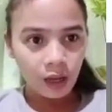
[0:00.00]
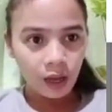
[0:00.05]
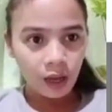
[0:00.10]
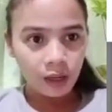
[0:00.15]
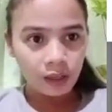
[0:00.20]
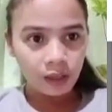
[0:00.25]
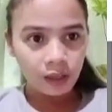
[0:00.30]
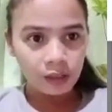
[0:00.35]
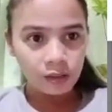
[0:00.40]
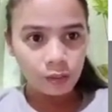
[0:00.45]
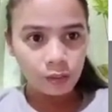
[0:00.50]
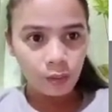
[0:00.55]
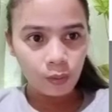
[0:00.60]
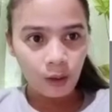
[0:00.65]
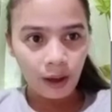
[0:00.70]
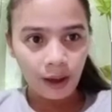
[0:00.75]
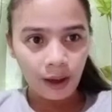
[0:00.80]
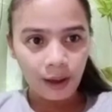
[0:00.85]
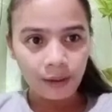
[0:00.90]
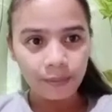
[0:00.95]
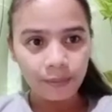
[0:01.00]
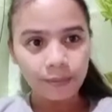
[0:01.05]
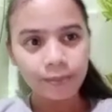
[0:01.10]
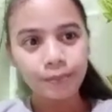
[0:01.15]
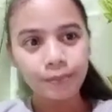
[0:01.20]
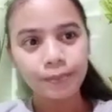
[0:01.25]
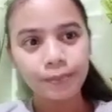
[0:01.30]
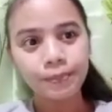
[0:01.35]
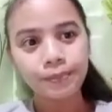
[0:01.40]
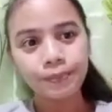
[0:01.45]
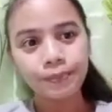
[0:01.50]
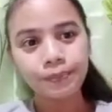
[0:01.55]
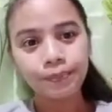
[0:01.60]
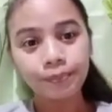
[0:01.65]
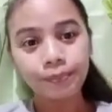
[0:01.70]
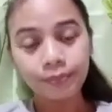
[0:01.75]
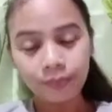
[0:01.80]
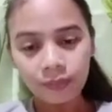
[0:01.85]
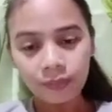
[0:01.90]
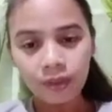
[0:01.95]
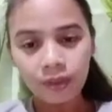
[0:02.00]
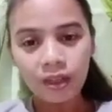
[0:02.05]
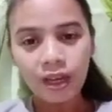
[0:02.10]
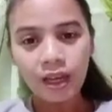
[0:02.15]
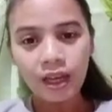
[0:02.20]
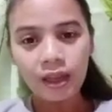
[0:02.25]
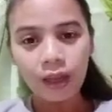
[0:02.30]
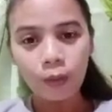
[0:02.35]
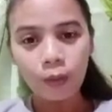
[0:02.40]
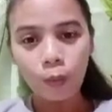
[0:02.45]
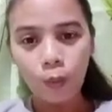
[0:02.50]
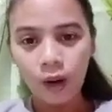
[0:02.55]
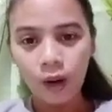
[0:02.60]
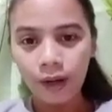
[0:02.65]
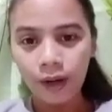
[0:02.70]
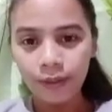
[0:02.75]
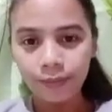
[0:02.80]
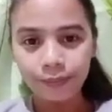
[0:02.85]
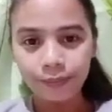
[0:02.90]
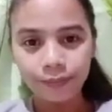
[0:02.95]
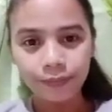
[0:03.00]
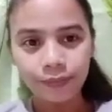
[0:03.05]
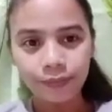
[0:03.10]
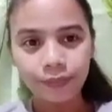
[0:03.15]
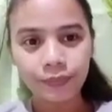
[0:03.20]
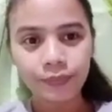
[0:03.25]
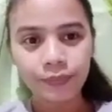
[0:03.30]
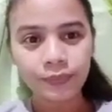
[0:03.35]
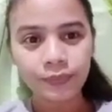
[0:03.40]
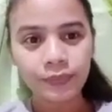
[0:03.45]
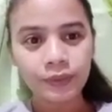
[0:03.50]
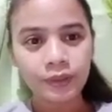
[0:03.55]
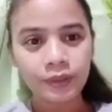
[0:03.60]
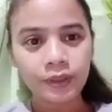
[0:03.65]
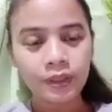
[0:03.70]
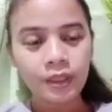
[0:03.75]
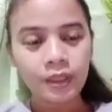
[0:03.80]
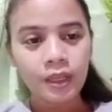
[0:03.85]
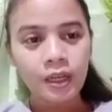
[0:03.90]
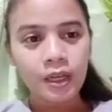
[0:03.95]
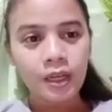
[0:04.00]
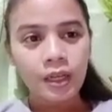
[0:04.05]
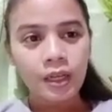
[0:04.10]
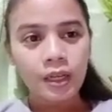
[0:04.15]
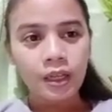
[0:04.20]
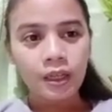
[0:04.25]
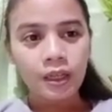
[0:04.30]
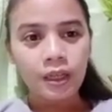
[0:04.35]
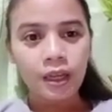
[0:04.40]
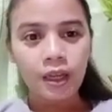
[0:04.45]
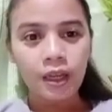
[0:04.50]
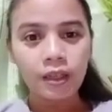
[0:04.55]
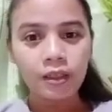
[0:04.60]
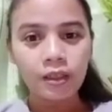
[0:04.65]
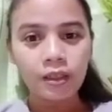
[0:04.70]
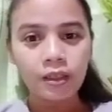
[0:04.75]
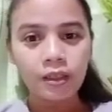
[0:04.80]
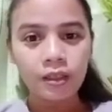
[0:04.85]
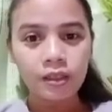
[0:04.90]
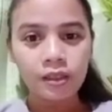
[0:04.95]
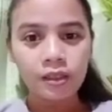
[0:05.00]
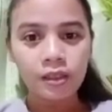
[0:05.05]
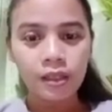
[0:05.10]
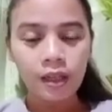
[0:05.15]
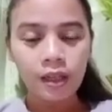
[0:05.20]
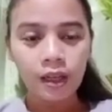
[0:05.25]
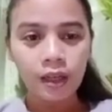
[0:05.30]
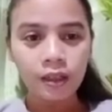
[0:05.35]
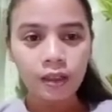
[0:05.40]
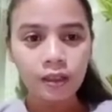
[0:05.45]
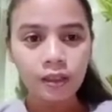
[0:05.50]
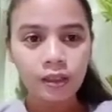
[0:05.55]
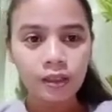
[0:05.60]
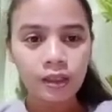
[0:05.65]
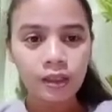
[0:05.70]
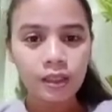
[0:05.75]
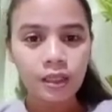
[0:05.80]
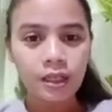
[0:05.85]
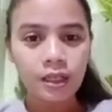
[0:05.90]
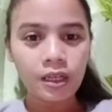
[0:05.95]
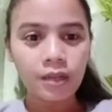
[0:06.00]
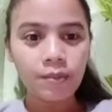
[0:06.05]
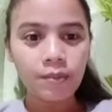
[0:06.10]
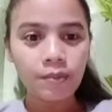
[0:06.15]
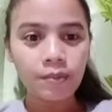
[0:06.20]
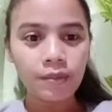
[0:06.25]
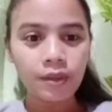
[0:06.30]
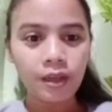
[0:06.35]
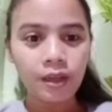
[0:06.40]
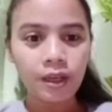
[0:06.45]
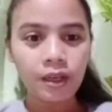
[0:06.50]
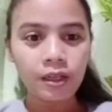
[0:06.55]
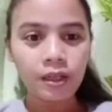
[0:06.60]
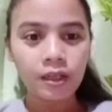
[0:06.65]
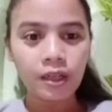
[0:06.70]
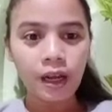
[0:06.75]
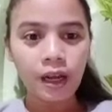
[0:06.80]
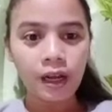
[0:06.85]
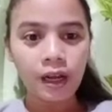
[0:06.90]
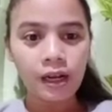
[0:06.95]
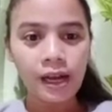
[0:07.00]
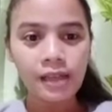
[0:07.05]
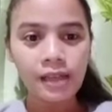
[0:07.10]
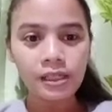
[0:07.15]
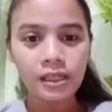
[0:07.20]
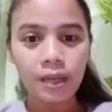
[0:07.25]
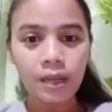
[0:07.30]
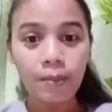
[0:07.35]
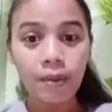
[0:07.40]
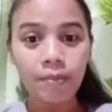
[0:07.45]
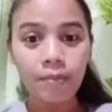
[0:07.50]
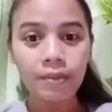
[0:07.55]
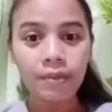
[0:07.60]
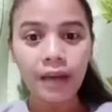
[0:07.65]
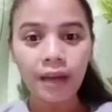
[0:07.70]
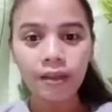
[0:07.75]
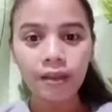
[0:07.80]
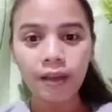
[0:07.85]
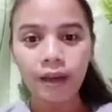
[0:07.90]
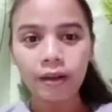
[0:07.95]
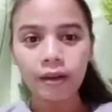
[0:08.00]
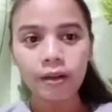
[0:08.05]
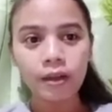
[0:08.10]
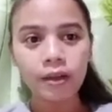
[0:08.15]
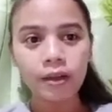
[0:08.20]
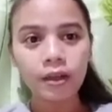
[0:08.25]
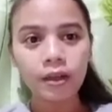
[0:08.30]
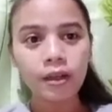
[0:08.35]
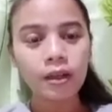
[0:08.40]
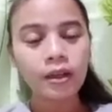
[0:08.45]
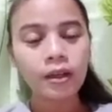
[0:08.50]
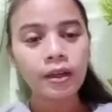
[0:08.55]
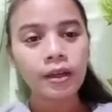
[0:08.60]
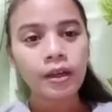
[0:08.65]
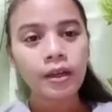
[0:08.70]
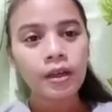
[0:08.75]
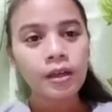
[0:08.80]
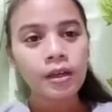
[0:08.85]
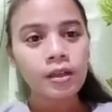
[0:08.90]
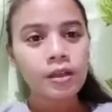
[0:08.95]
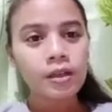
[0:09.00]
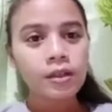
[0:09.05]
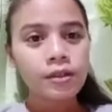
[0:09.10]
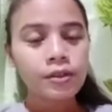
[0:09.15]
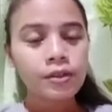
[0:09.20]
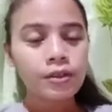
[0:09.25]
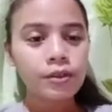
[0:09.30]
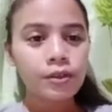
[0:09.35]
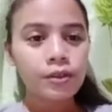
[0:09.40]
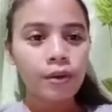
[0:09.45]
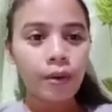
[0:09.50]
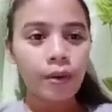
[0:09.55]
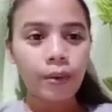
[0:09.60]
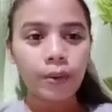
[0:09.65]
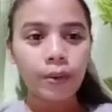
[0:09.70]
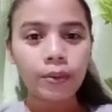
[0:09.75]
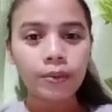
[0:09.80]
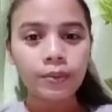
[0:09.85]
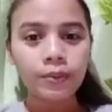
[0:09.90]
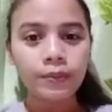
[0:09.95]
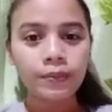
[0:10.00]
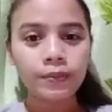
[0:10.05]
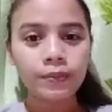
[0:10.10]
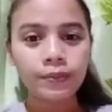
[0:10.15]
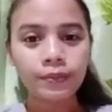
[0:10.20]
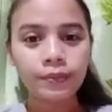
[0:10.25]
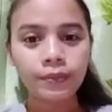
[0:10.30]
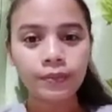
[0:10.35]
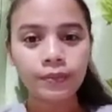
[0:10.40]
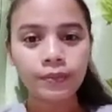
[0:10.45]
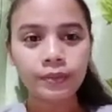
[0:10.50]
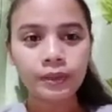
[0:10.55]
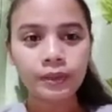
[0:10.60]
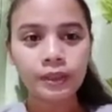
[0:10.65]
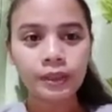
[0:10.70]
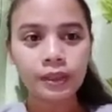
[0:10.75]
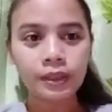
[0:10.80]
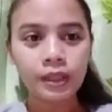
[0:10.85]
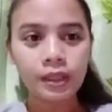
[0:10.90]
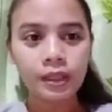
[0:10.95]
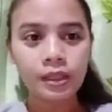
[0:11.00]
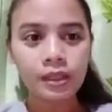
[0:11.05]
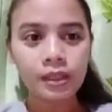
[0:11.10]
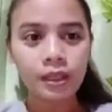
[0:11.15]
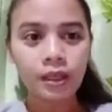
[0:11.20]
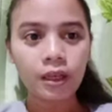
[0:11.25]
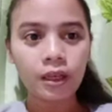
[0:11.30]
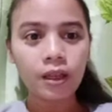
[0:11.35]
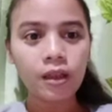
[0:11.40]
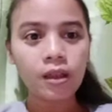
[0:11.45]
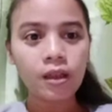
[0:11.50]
this one, that one. Then select theme, then the class theme updated. So that's it.